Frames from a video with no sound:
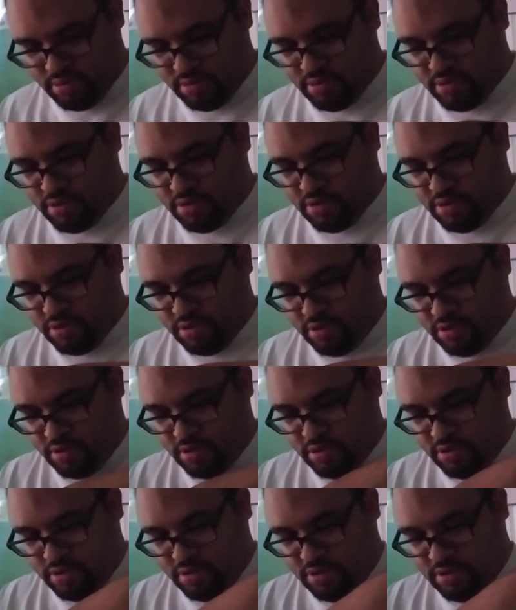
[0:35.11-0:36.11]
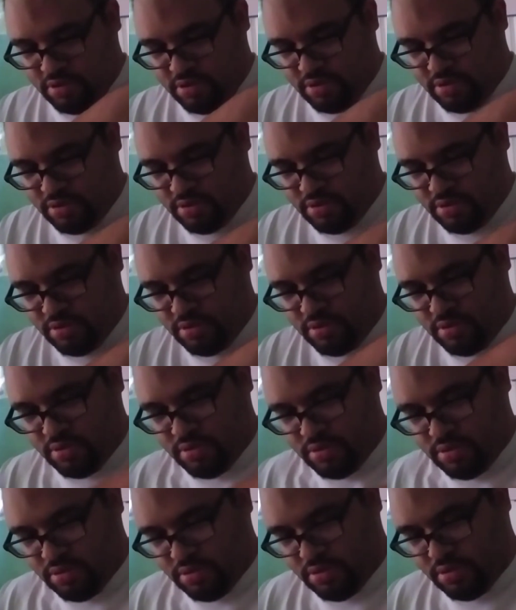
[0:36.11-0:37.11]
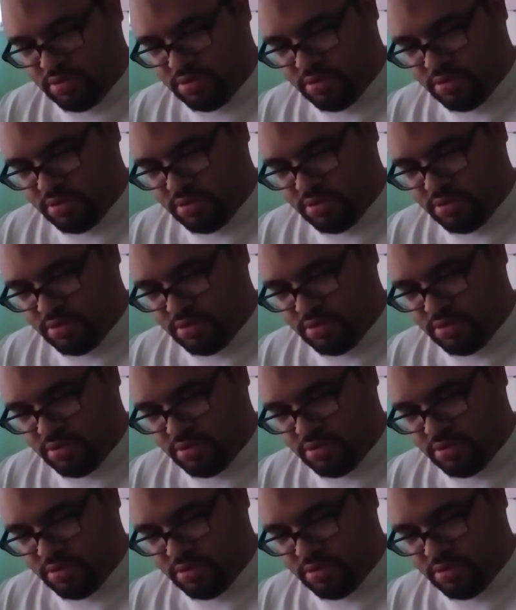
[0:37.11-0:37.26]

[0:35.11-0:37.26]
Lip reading: (silence)